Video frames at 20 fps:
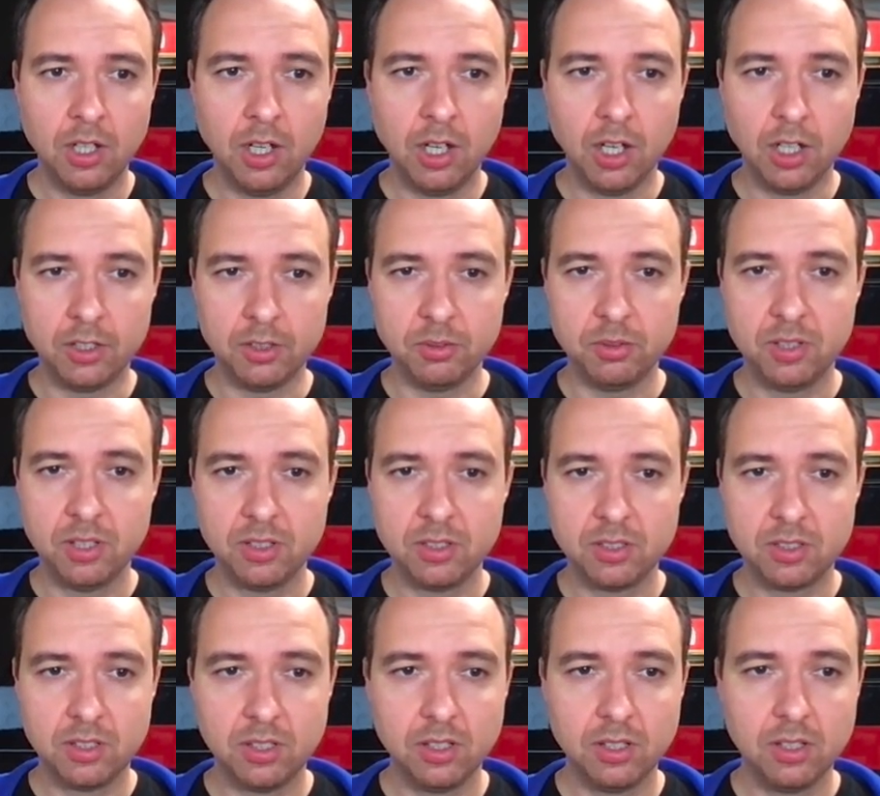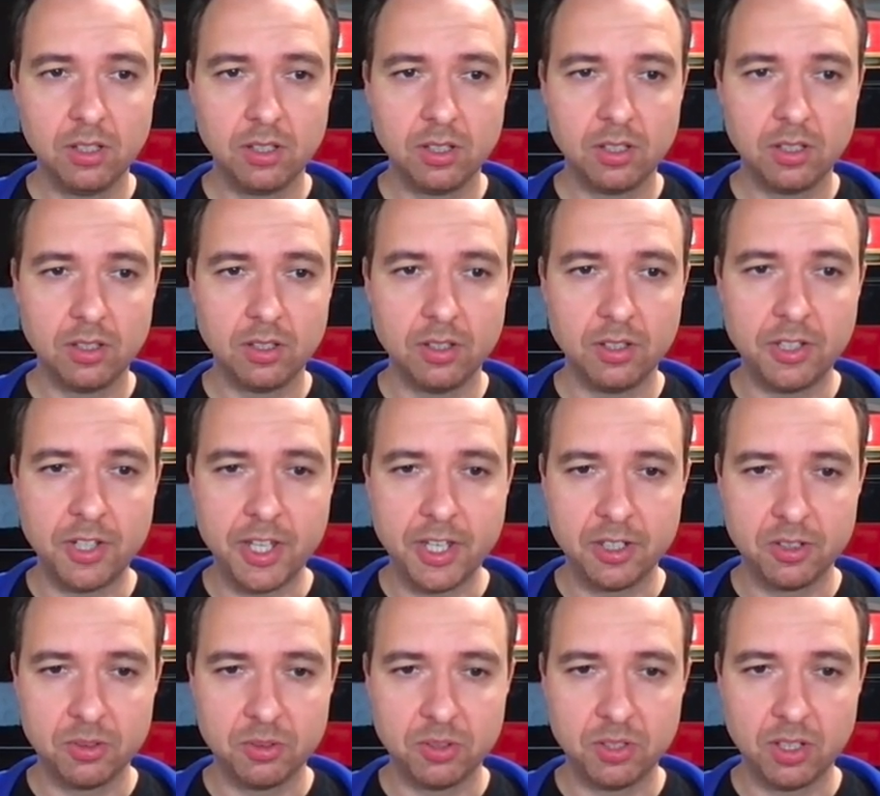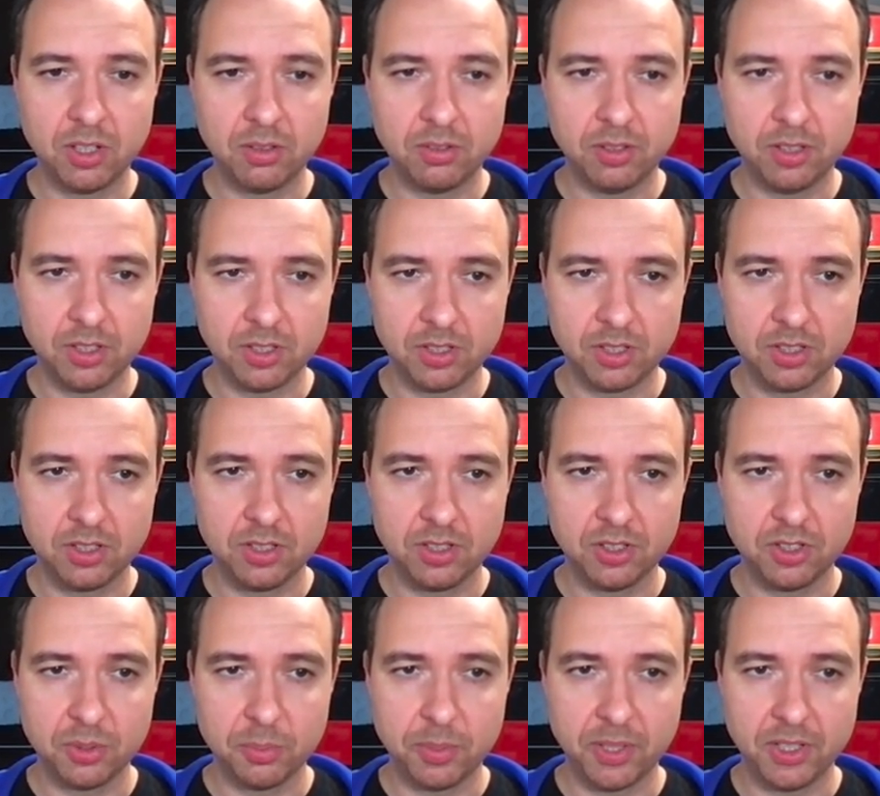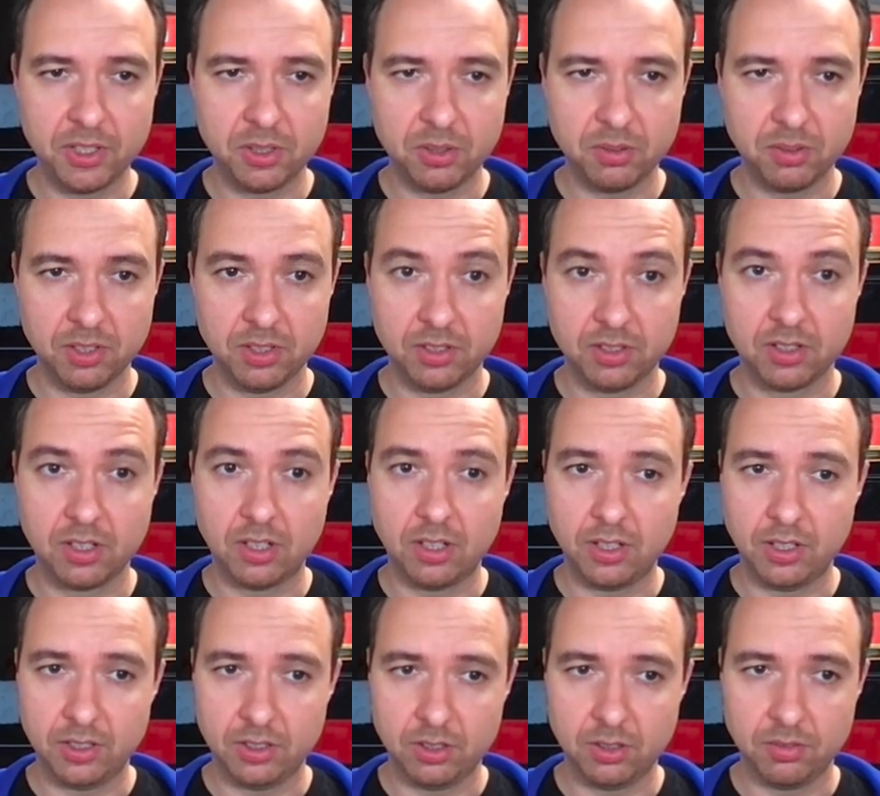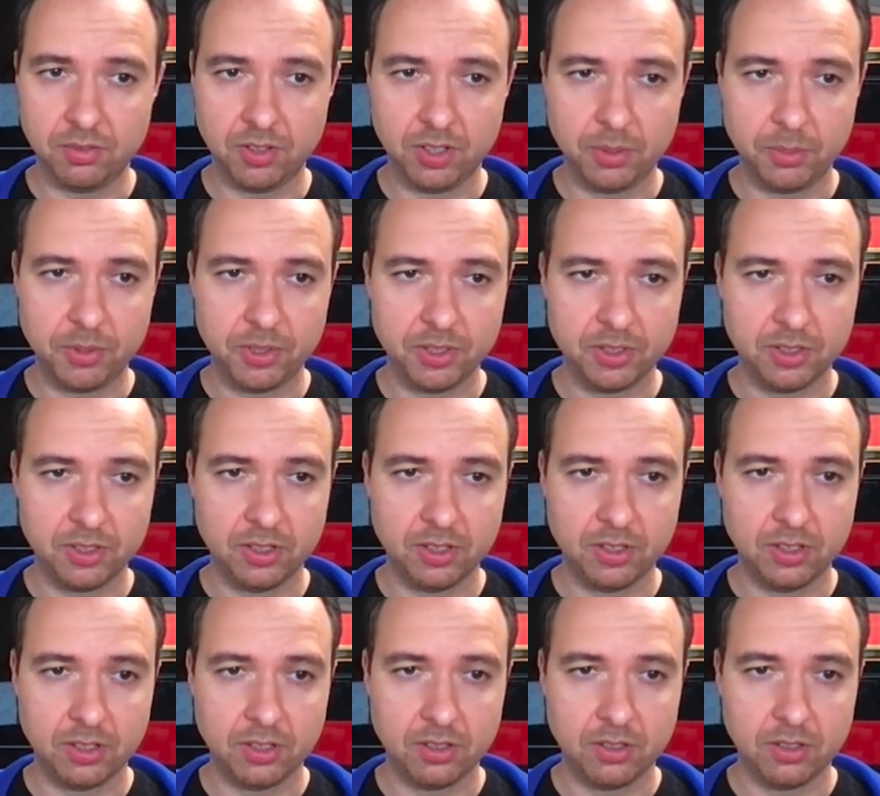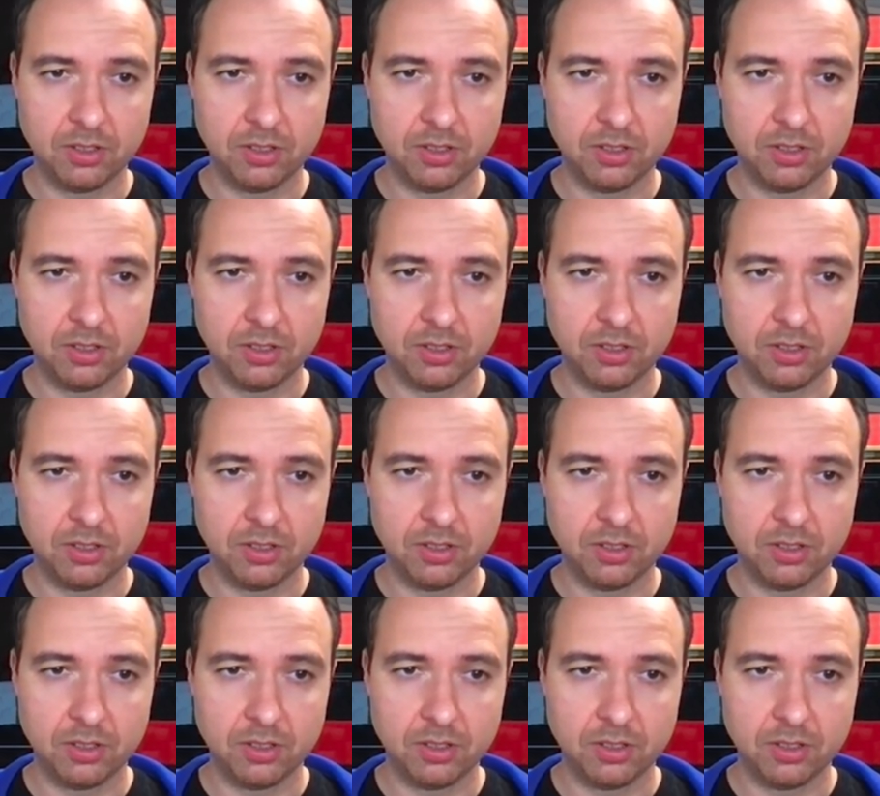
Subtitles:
and you can still narrow down the search based on the kind of objects that are